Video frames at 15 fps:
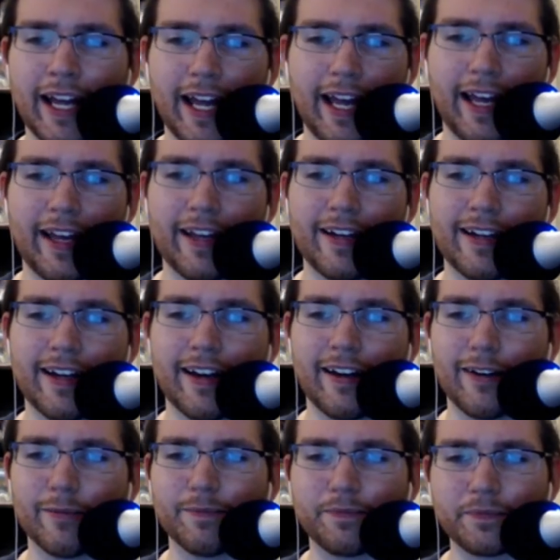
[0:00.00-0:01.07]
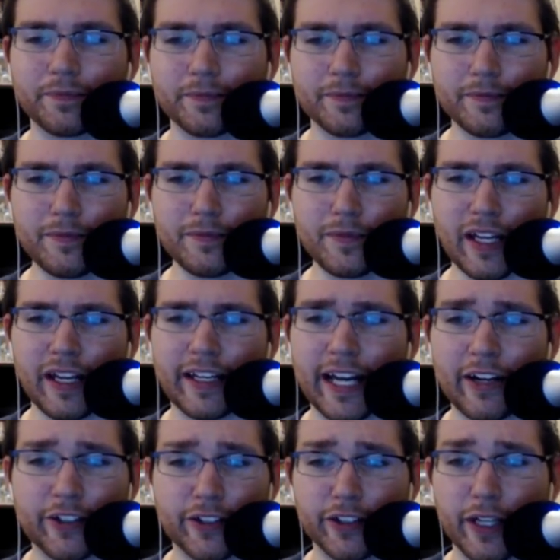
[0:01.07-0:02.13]
and um a
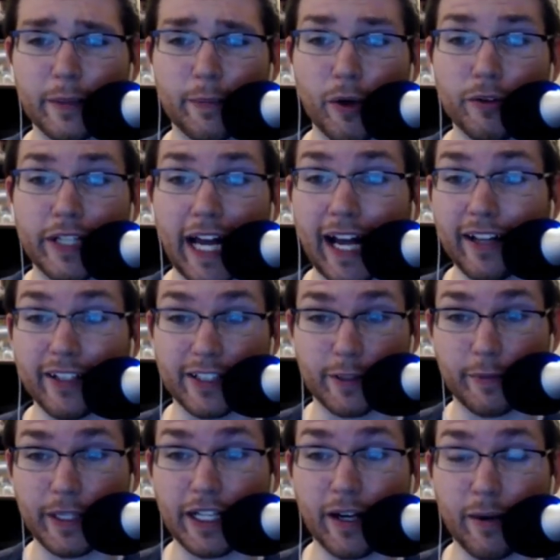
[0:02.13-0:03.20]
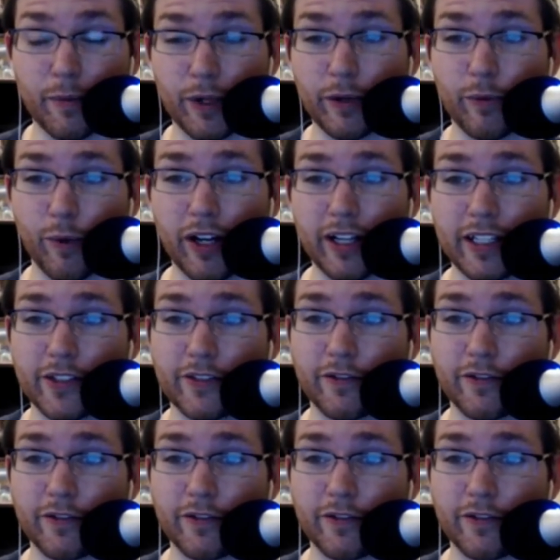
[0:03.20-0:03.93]
character like Bo Dallas become what it was.